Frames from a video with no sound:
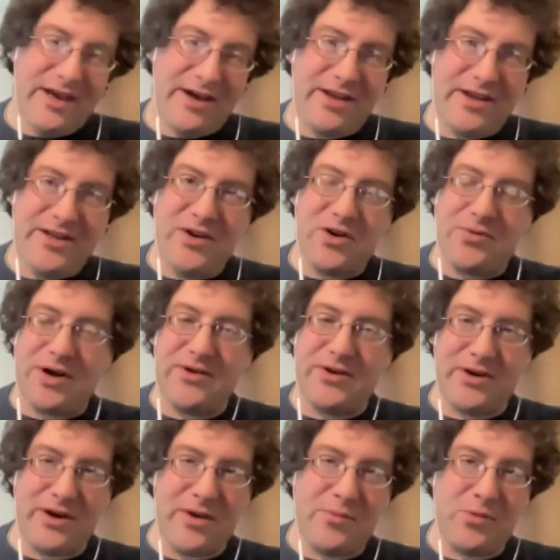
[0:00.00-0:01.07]
around
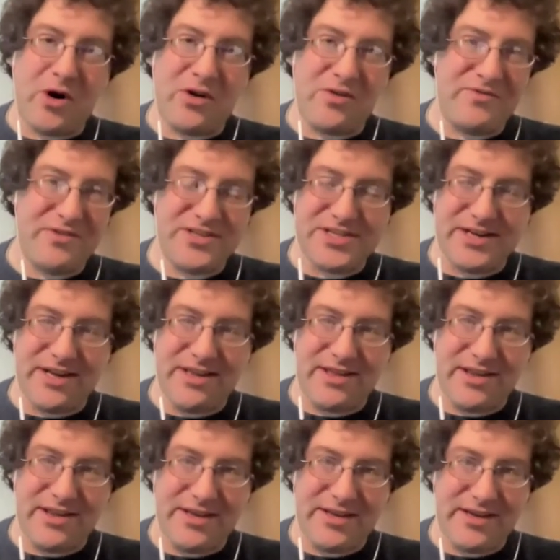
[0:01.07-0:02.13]
a broader vision, I
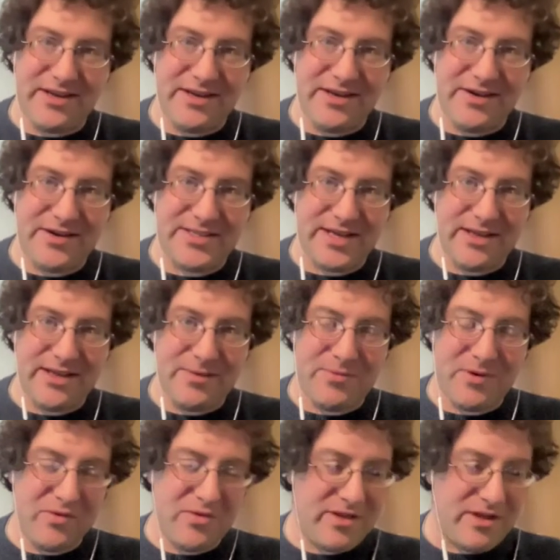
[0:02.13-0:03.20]
think, because I think
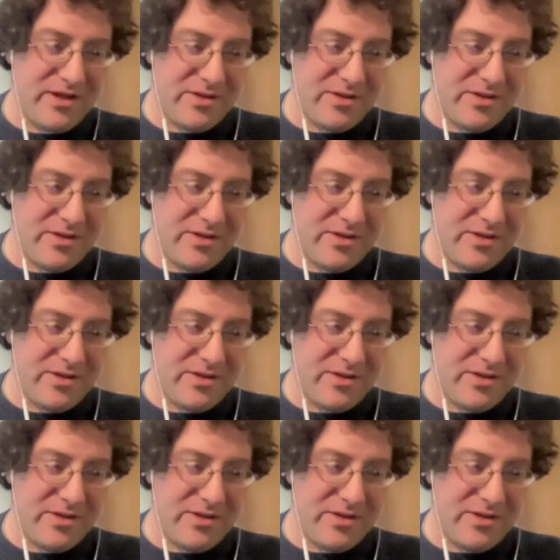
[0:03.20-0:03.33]
both